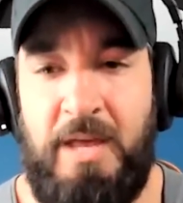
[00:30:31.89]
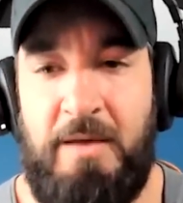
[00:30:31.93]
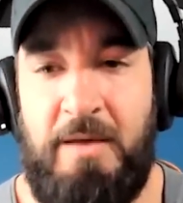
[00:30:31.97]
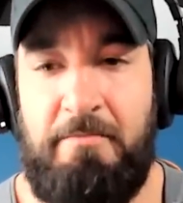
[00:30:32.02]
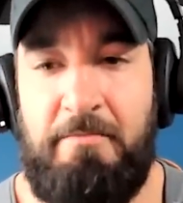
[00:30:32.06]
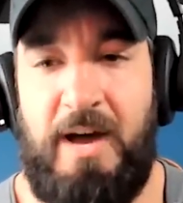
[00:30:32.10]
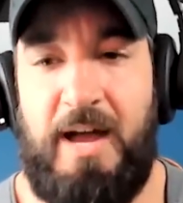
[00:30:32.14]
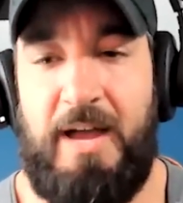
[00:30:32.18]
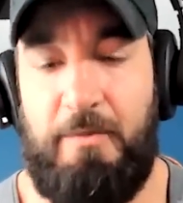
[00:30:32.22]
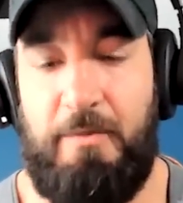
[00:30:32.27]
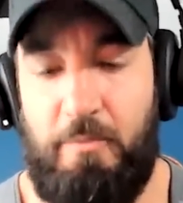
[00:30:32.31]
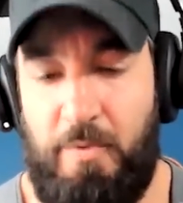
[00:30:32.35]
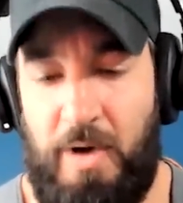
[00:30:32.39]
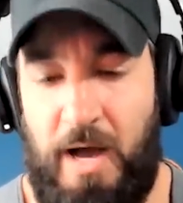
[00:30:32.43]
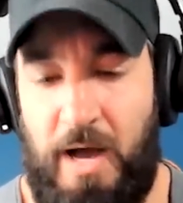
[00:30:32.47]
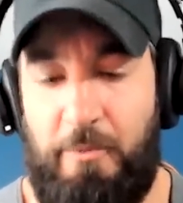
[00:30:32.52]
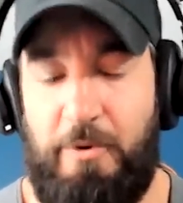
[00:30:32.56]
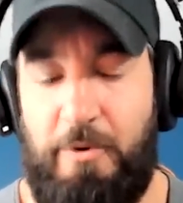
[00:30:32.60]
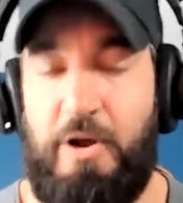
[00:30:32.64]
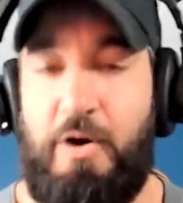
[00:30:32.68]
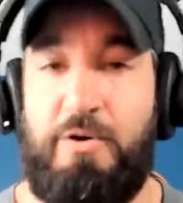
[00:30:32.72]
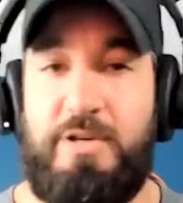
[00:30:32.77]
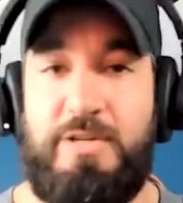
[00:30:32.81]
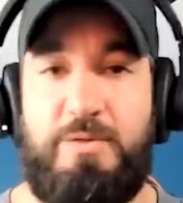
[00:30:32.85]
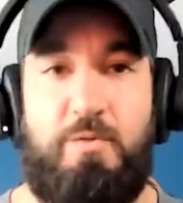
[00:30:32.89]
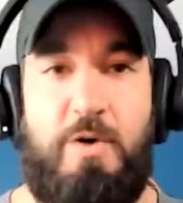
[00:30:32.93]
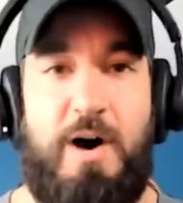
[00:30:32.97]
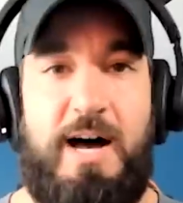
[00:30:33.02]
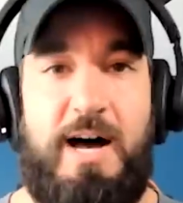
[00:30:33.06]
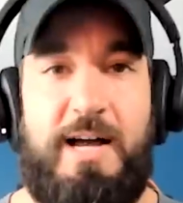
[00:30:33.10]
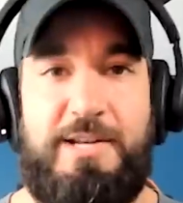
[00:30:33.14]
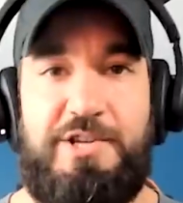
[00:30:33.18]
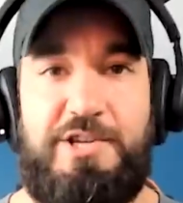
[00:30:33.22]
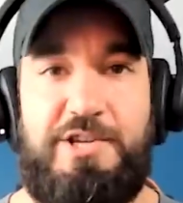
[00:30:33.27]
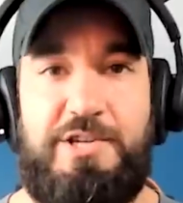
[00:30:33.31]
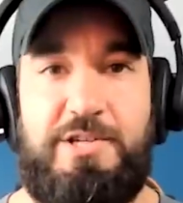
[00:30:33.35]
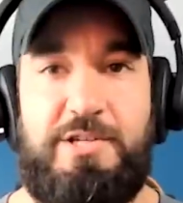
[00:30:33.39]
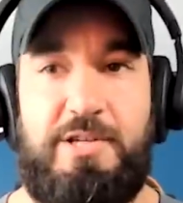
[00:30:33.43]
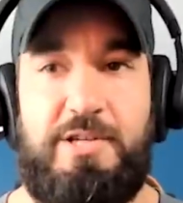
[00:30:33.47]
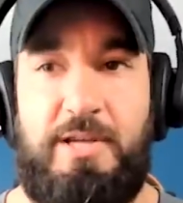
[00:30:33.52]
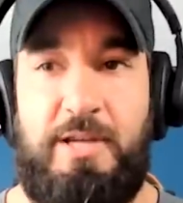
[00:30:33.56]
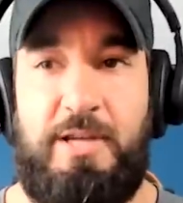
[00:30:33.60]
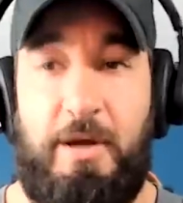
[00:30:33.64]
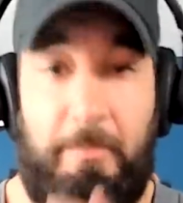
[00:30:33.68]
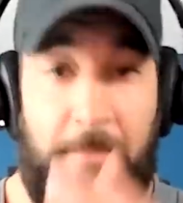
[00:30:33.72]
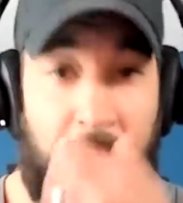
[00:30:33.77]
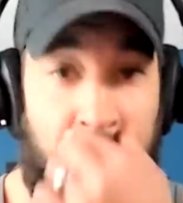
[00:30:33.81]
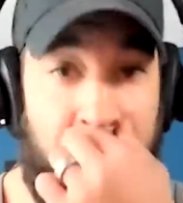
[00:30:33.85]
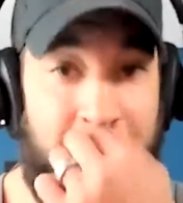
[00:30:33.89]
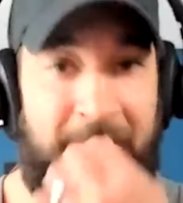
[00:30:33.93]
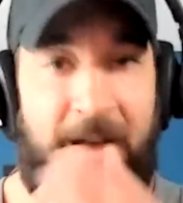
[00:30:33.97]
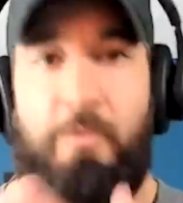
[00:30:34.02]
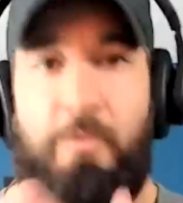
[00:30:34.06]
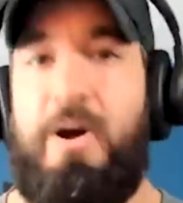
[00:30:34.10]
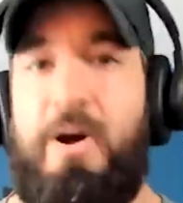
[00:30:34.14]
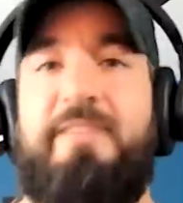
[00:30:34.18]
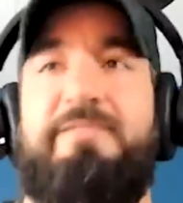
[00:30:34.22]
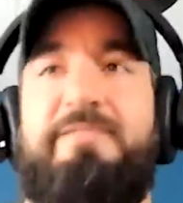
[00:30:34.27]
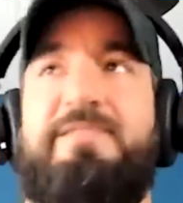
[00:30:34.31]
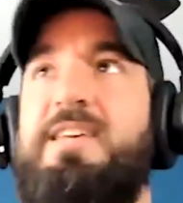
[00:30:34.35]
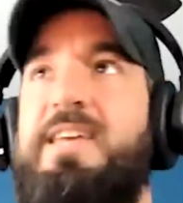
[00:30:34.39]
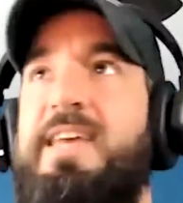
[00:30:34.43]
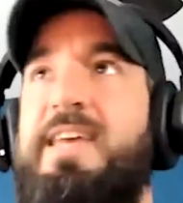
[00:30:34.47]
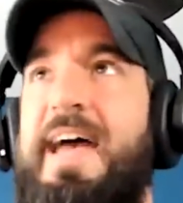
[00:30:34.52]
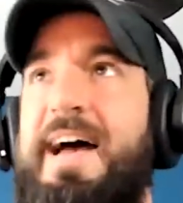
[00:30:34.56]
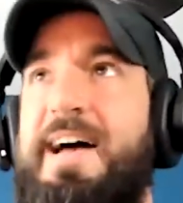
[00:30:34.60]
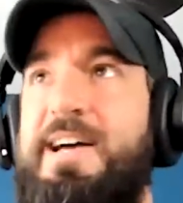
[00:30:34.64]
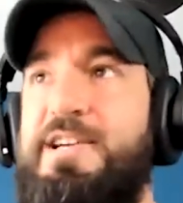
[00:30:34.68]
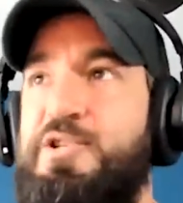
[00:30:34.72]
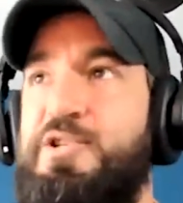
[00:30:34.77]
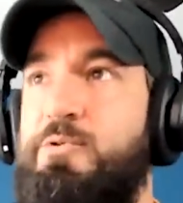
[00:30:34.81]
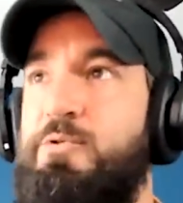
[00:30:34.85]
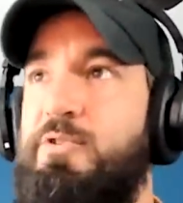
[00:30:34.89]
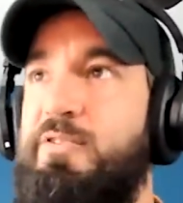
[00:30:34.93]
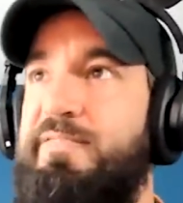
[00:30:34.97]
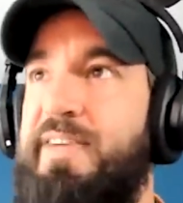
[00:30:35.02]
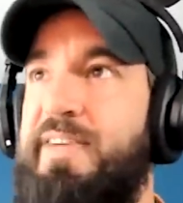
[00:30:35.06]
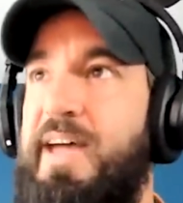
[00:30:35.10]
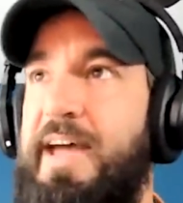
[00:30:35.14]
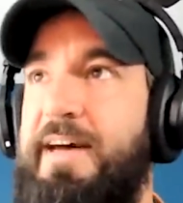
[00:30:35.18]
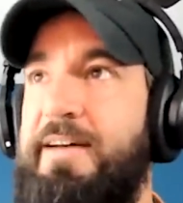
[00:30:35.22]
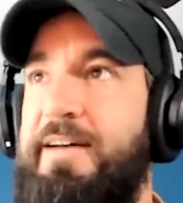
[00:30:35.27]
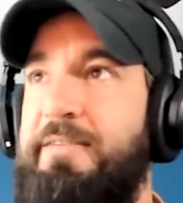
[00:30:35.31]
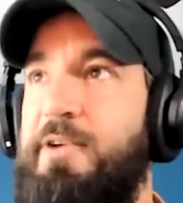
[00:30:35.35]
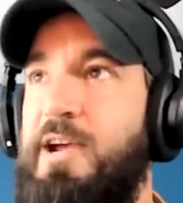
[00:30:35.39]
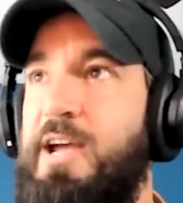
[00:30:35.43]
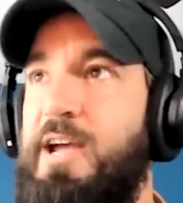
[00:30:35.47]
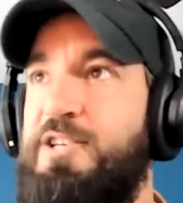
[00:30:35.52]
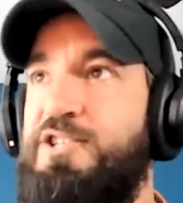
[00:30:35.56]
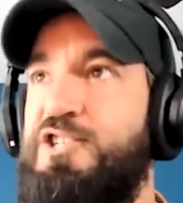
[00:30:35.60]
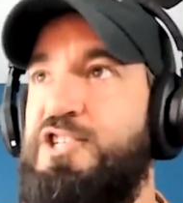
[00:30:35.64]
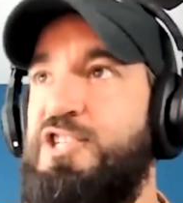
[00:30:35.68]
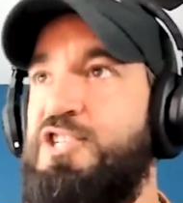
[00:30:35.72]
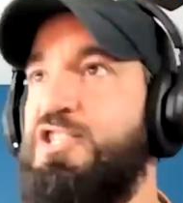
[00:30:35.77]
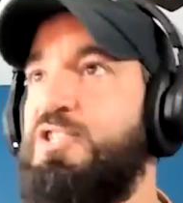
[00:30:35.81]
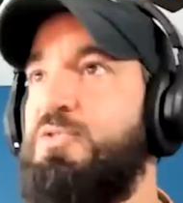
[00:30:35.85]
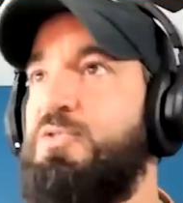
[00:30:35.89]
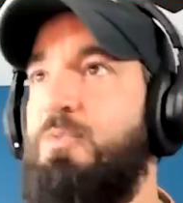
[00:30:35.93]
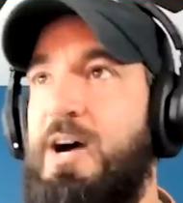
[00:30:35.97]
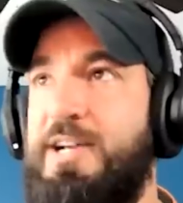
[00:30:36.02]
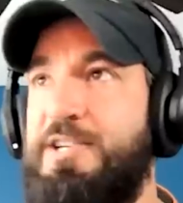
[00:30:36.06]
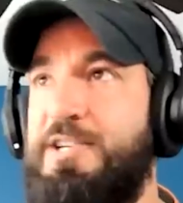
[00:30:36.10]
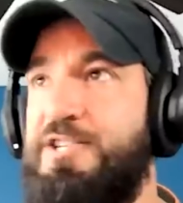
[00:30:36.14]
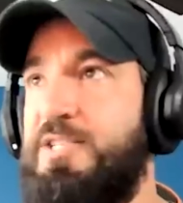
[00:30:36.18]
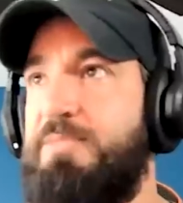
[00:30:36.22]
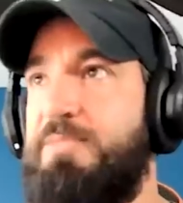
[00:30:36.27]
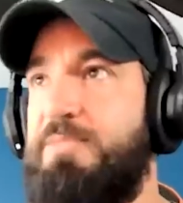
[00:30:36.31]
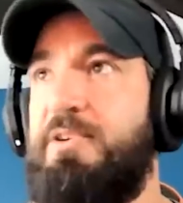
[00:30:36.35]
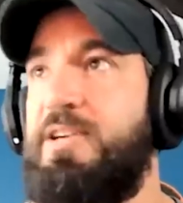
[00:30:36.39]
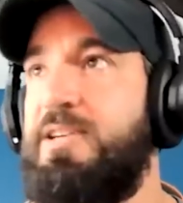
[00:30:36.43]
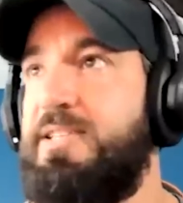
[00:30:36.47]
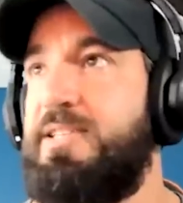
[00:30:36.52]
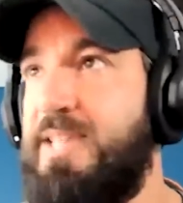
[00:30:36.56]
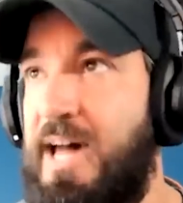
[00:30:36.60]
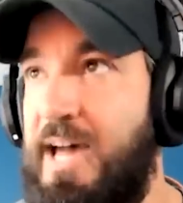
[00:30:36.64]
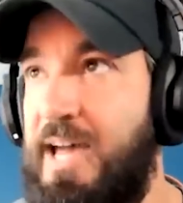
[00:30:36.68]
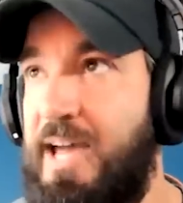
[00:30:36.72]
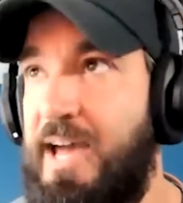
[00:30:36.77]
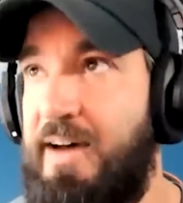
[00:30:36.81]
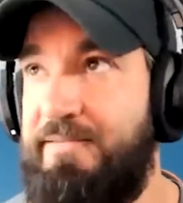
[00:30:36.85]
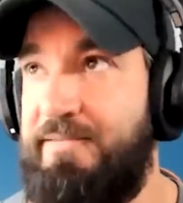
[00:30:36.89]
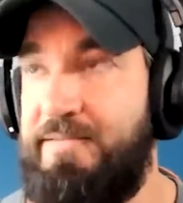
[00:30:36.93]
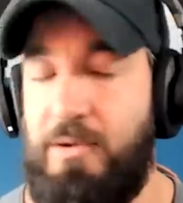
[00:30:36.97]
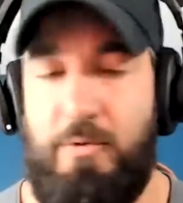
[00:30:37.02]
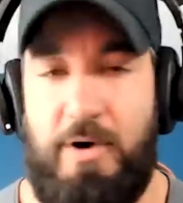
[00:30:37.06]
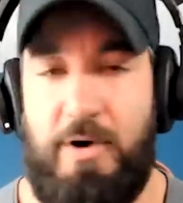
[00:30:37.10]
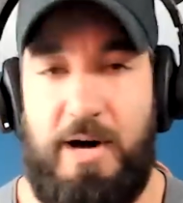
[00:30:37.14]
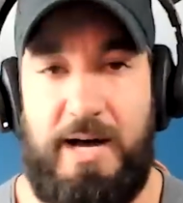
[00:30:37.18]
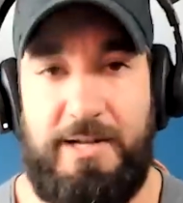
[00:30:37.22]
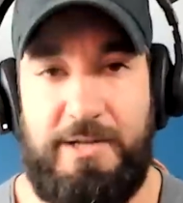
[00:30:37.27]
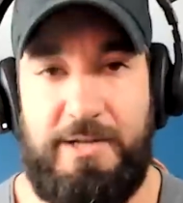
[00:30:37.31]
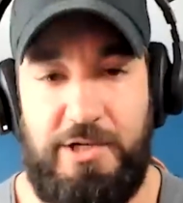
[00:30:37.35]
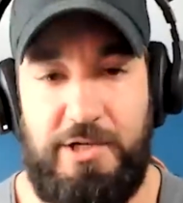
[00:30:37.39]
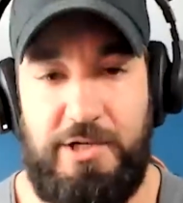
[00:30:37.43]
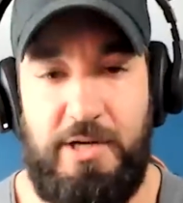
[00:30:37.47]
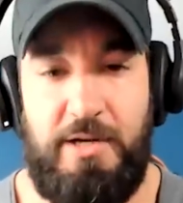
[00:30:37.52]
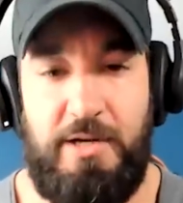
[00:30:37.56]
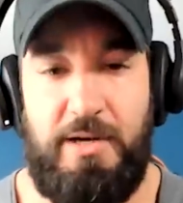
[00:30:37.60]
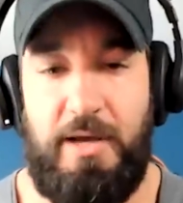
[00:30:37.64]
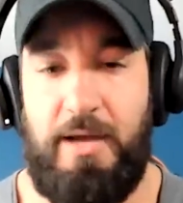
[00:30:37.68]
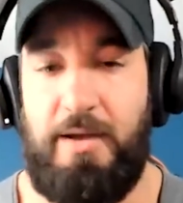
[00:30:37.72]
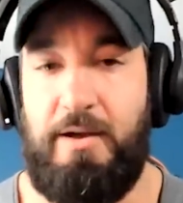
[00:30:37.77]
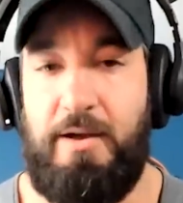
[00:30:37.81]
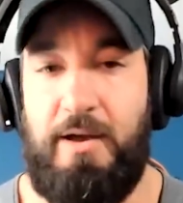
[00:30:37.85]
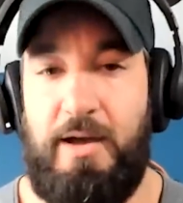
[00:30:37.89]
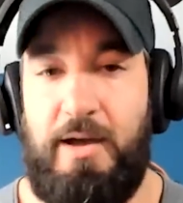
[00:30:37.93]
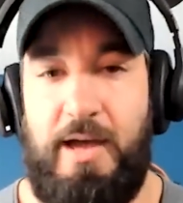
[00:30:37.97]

my i would always watch you know my, my wife's a casual fan right she just watches because i have to watch uh,